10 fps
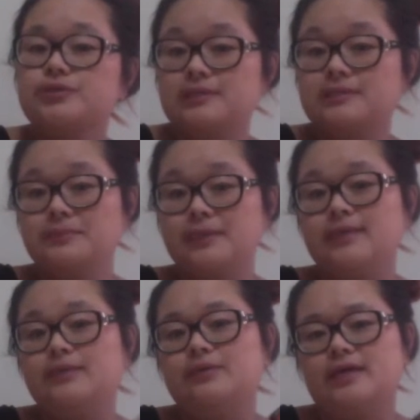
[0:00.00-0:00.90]
this
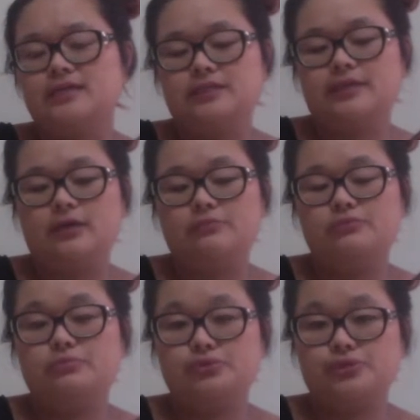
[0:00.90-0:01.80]
blend will actually help to
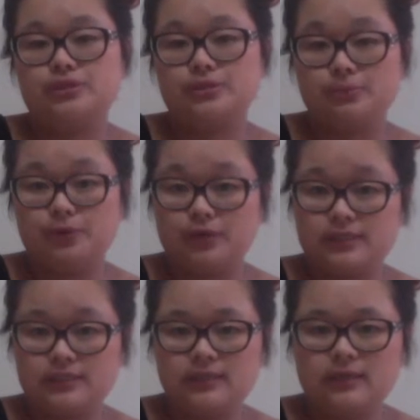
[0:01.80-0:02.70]
boost
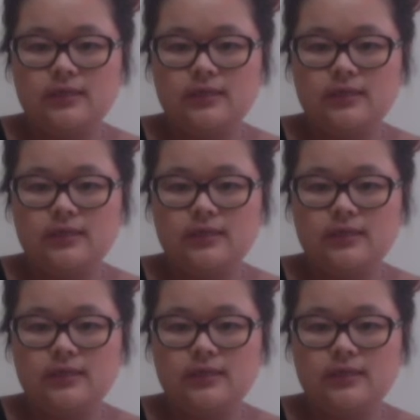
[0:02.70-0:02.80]
immunity.